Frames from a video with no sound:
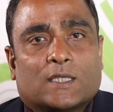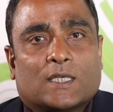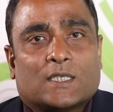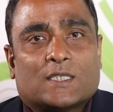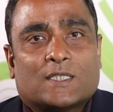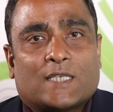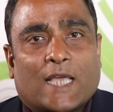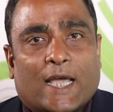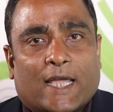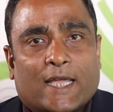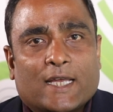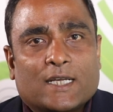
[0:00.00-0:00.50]
The
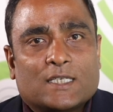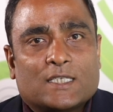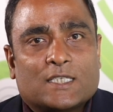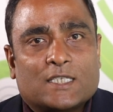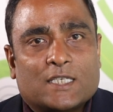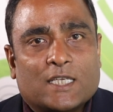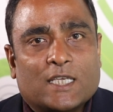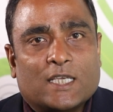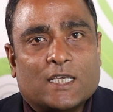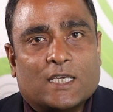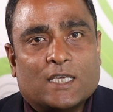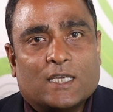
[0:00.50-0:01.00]
second
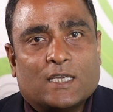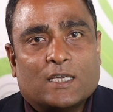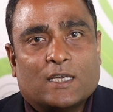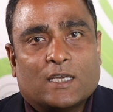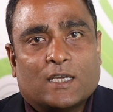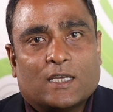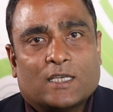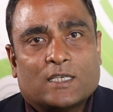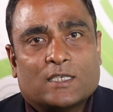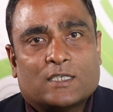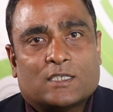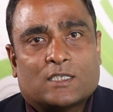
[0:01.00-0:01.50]
C
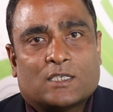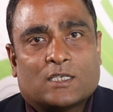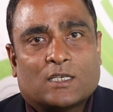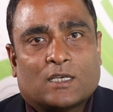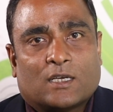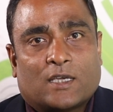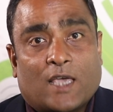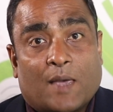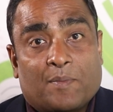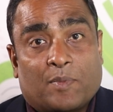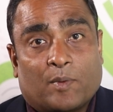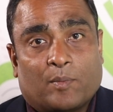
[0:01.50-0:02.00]
is
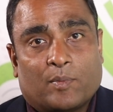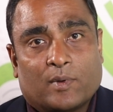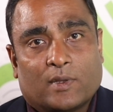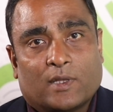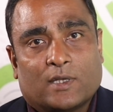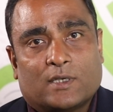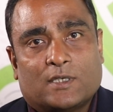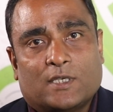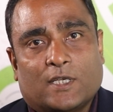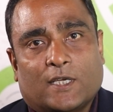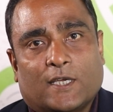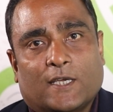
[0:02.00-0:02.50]

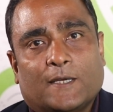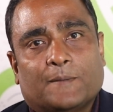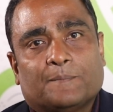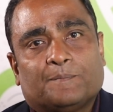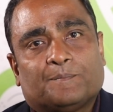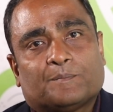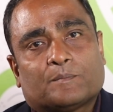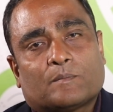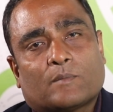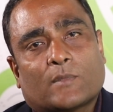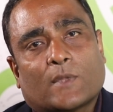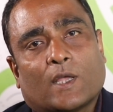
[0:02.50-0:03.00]
capability.
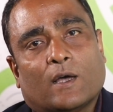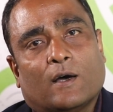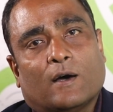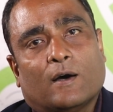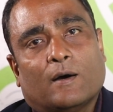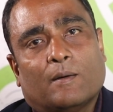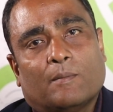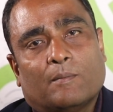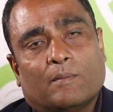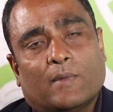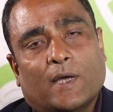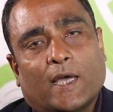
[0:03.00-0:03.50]

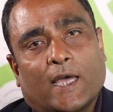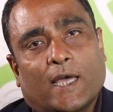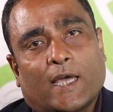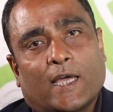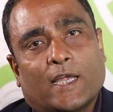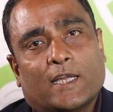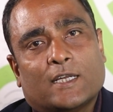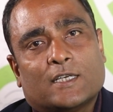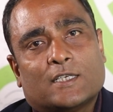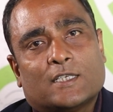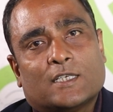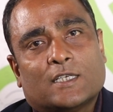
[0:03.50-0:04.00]

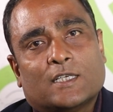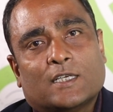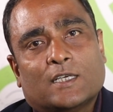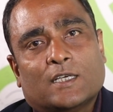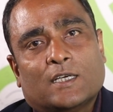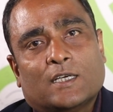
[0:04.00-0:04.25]
And